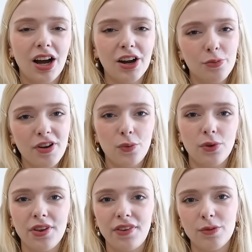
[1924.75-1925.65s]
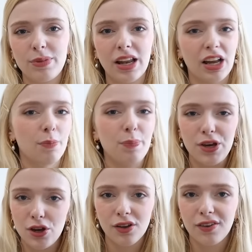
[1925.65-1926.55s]
I almost want this to be like a
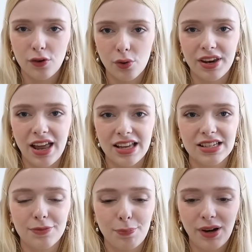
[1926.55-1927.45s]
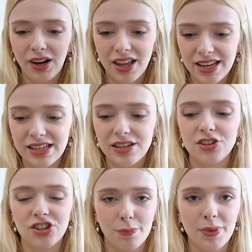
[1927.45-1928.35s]
pure stockinette
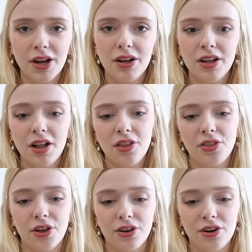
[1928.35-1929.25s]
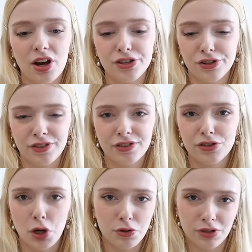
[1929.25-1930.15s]
plain jumper that I just
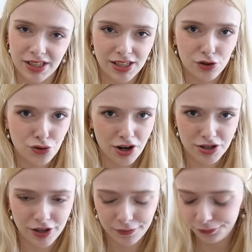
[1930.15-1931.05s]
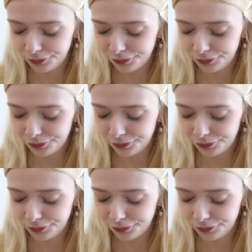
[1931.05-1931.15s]
totally treasure.